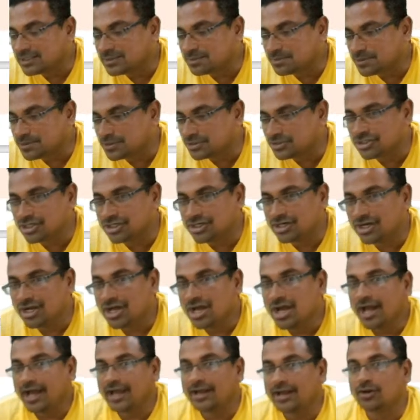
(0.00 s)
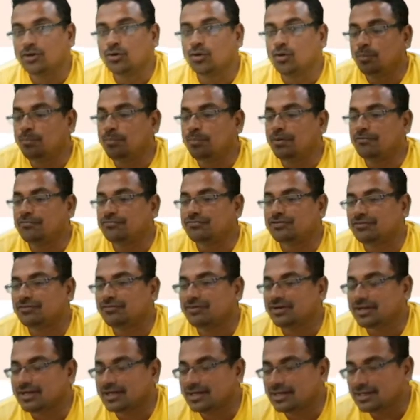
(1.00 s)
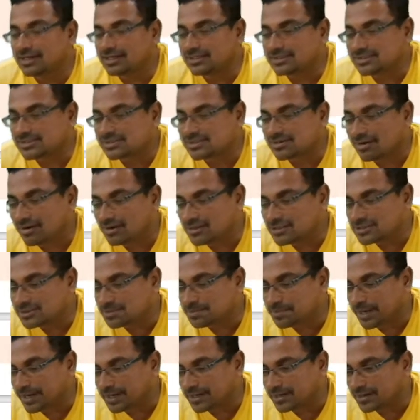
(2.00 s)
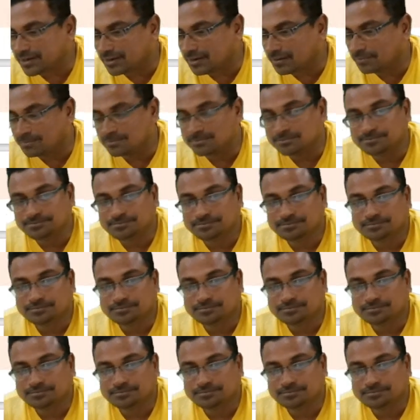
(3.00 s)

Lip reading: dispersion, and group of seven colors is called spectrum.